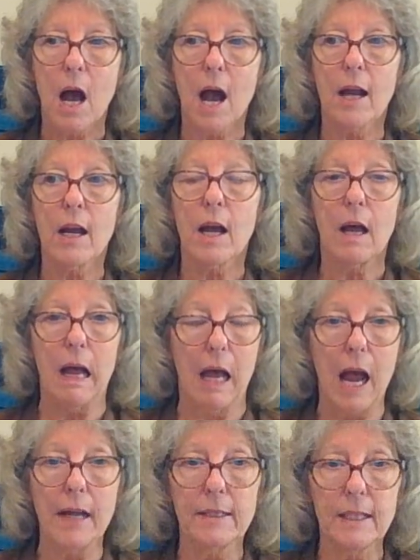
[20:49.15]
I
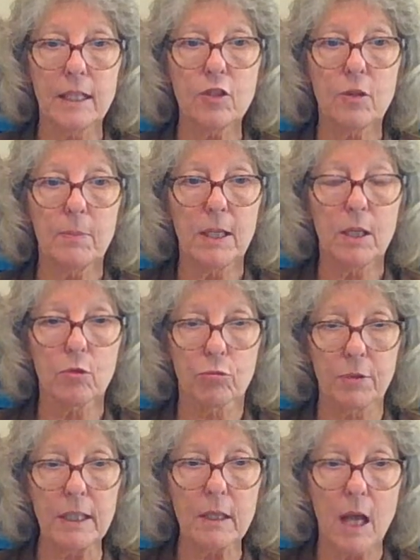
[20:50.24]
I need to be
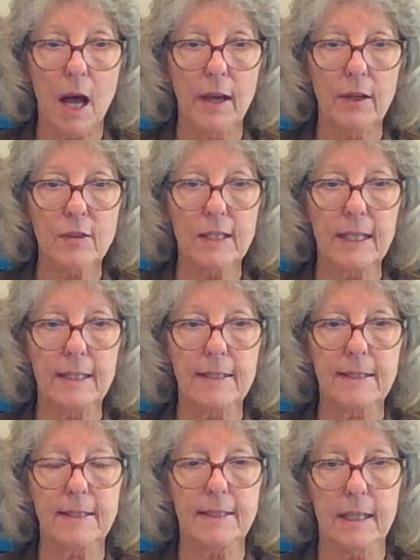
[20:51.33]
realize
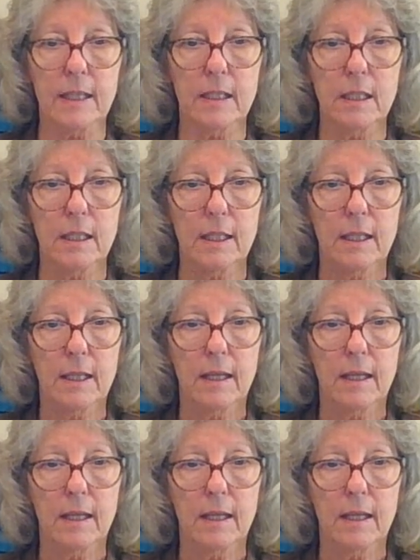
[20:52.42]
it's sin